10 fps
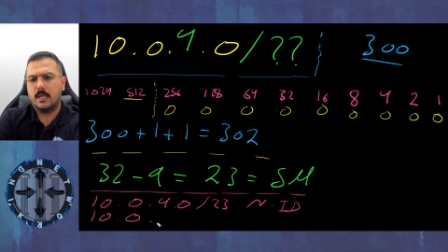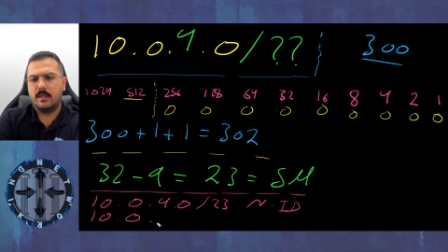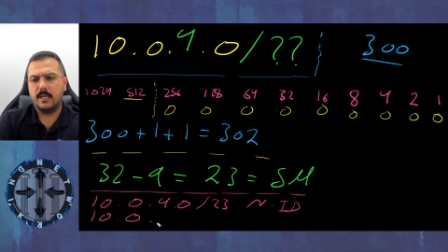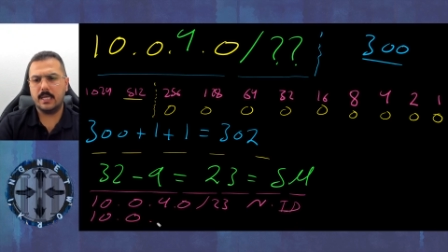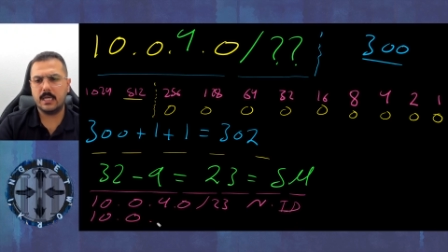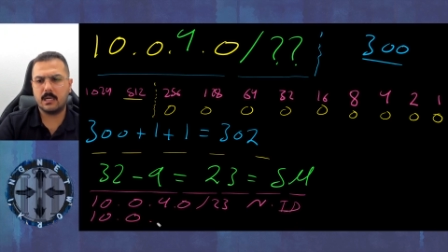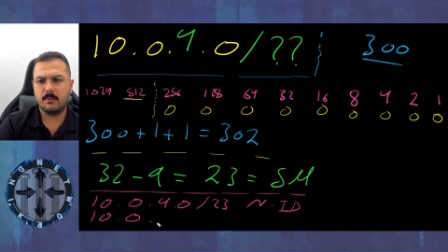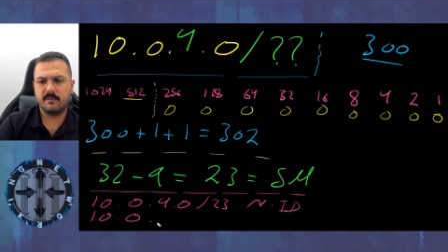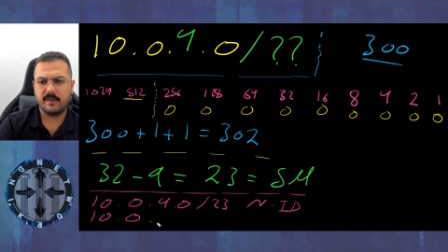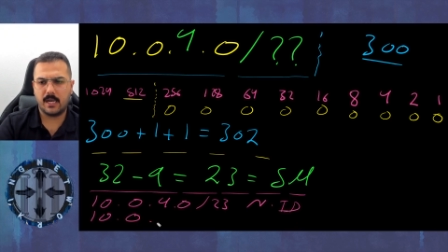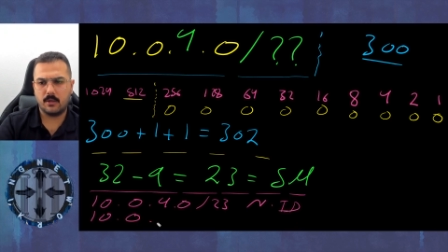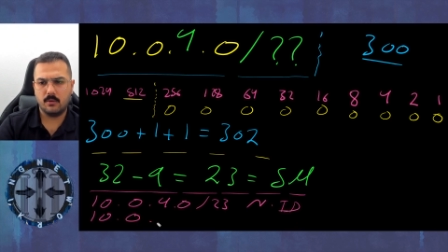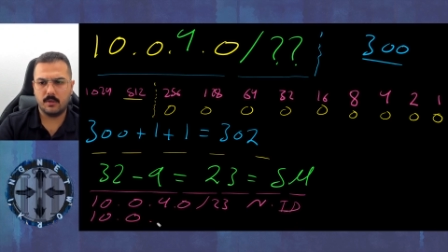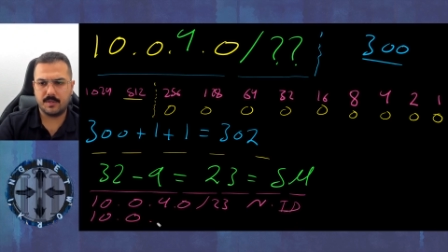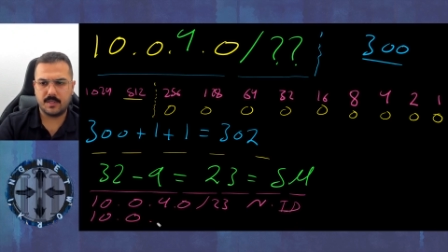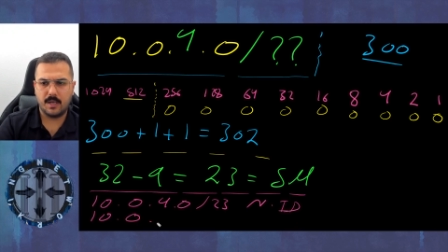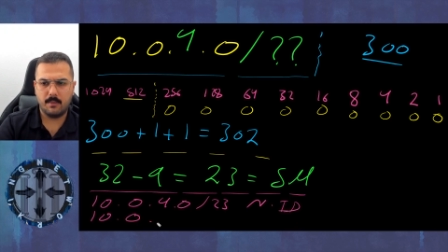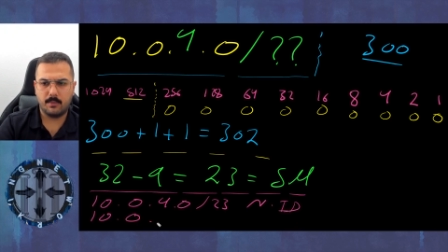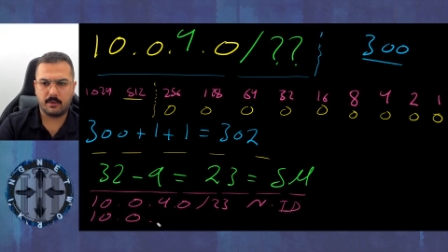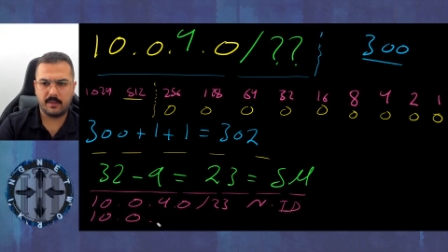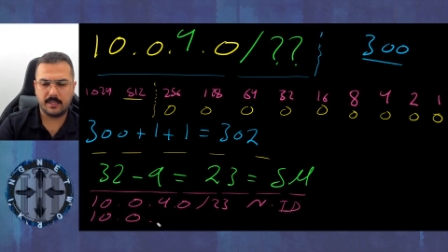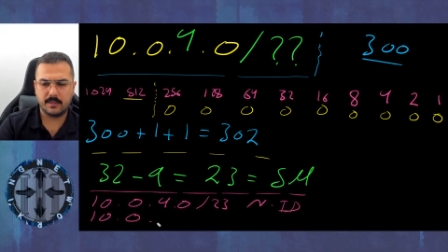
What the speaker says: The increment value is the number that